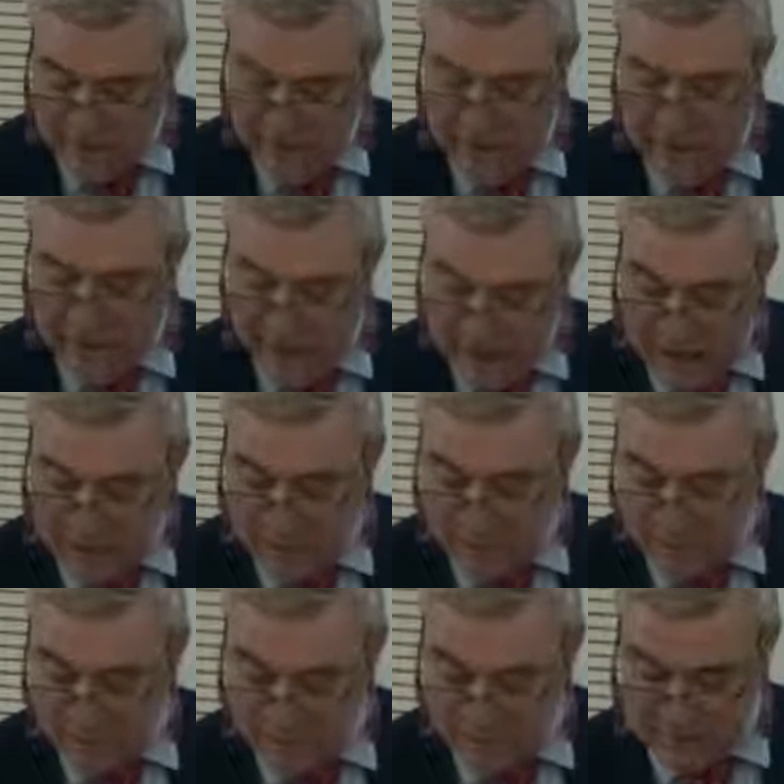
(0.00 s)
and
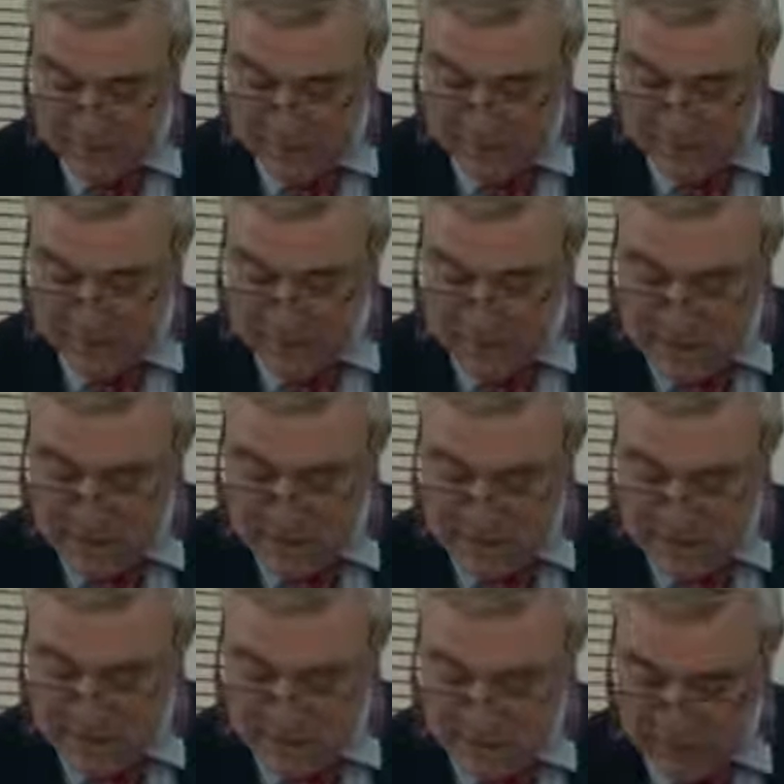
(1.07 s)
others present in the
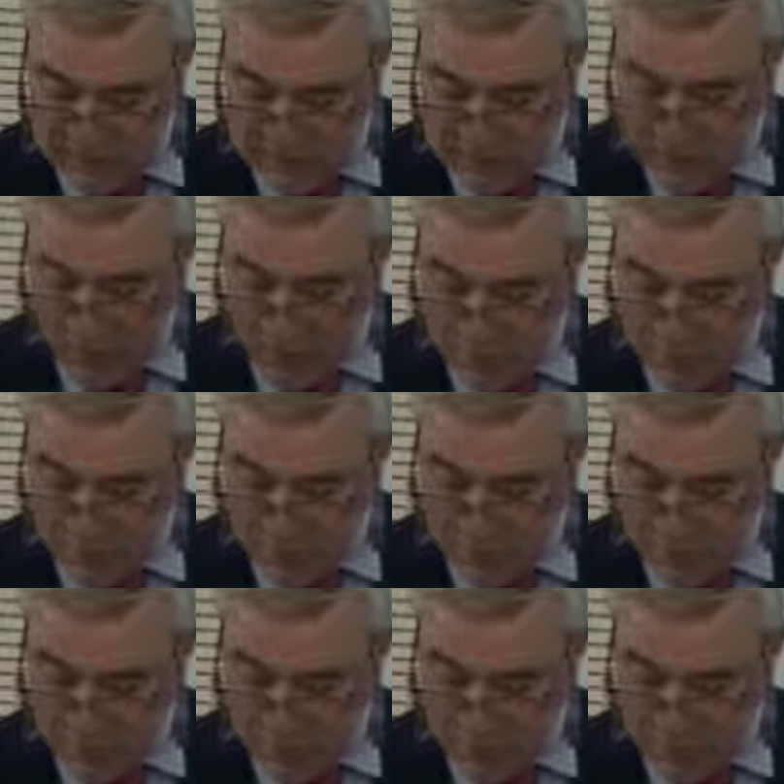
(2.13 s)
meeting an